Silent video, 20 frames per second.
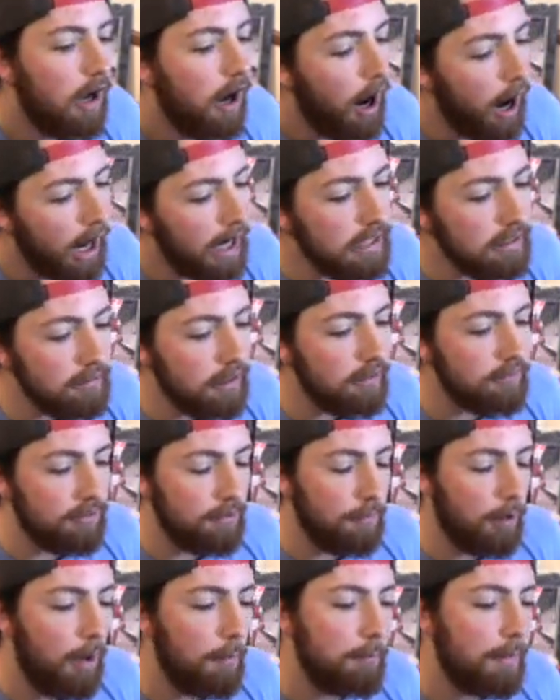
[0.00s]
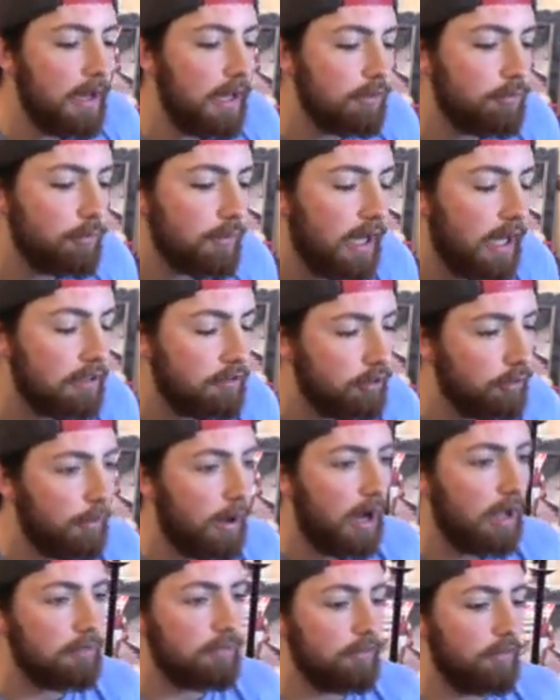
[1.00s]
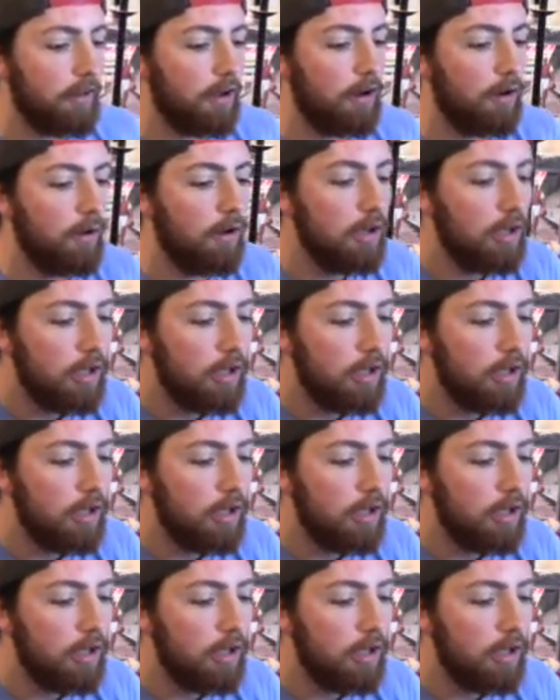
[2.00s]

All right, he's got someone on base. We got two outs though.